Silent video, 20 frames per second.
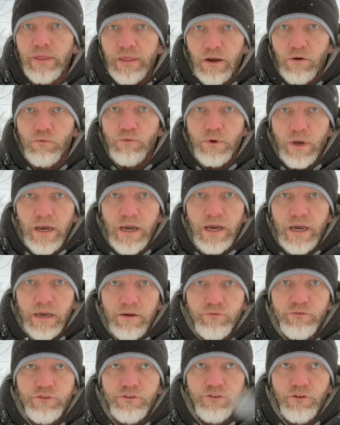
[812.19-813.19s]
that
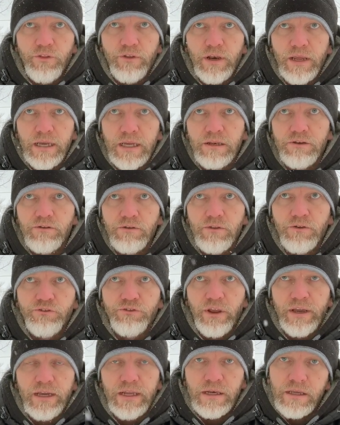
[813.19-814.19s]
arrived so that I could do the
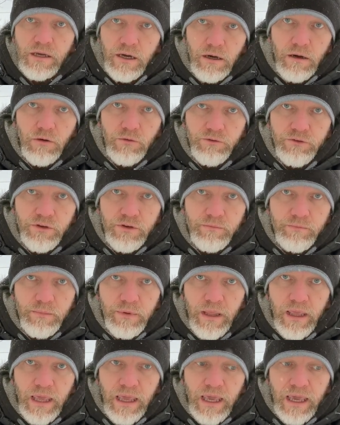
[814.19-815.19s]
second coat
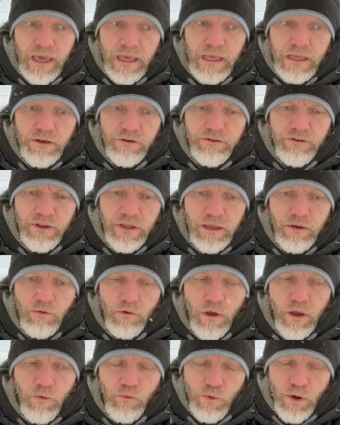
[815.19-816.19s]
and it
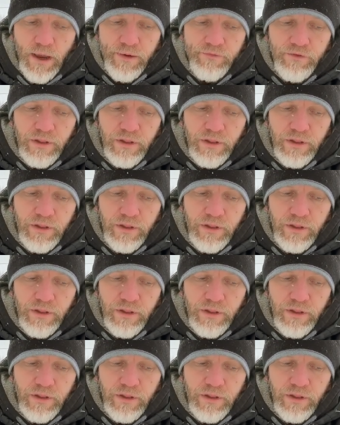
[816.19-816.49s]
arrived